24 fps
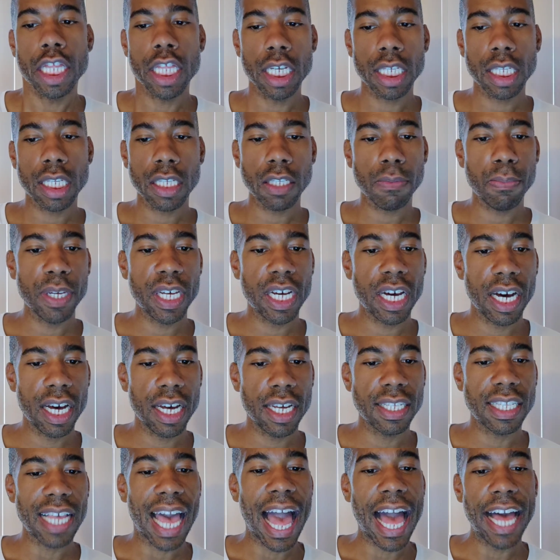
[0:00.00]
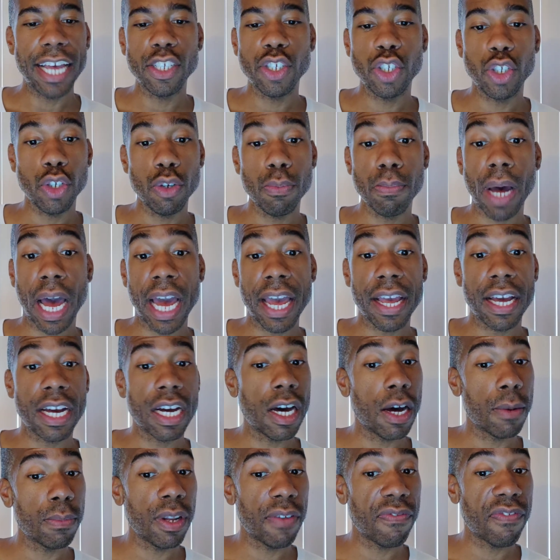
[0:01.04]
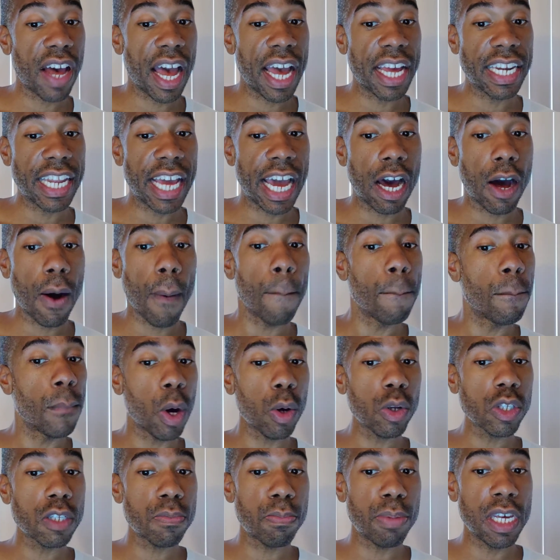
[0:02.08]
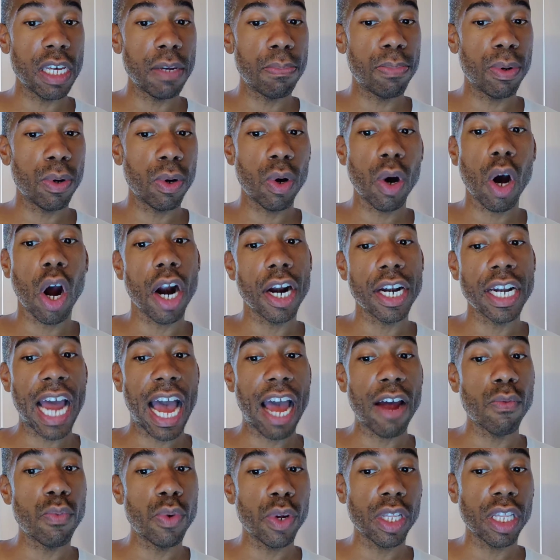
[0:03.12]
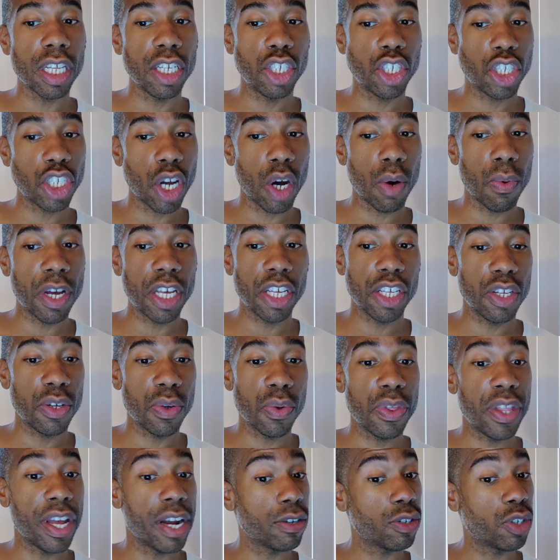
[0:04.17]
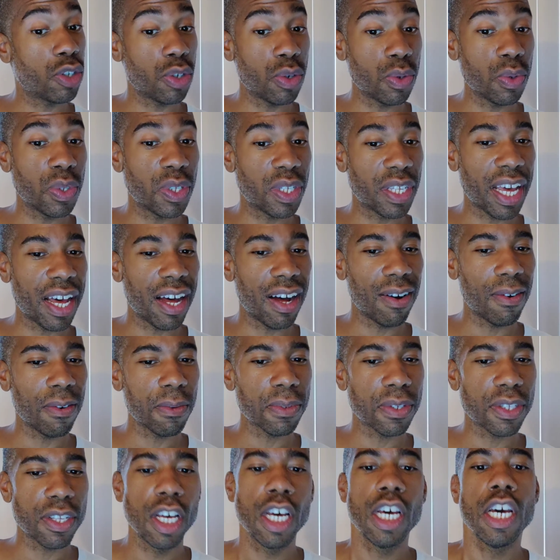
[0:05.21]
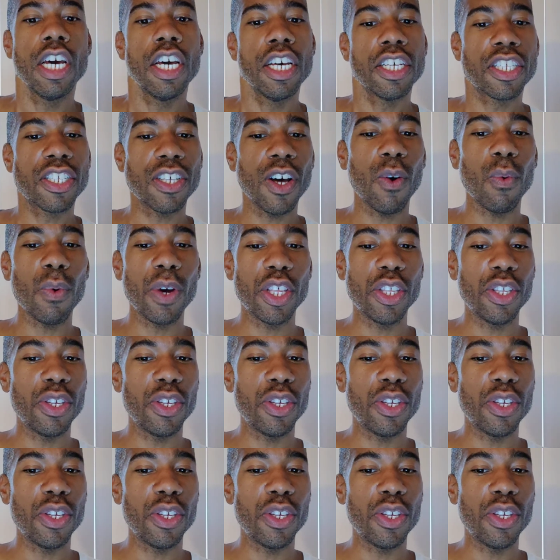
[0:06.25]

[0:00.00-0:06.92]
This is because, as you might come to find out, most people are not really showing you their true selves. So